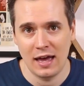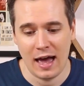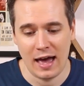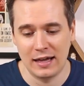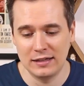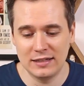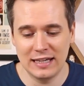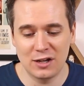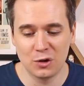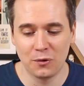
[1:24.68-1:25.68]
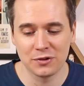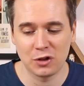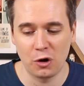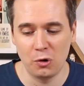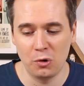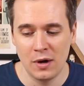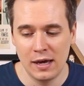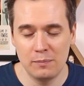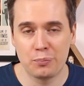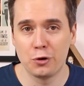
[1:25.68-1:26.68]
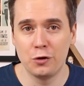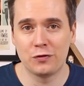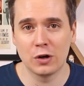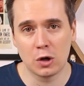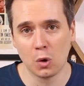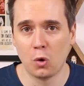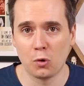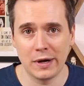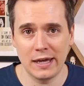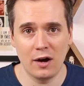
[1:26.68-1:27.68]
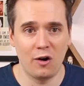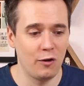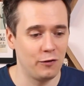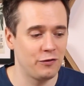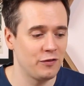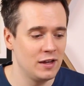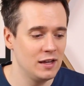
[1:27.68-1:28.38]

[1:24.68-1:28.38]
and he can also improve the glory of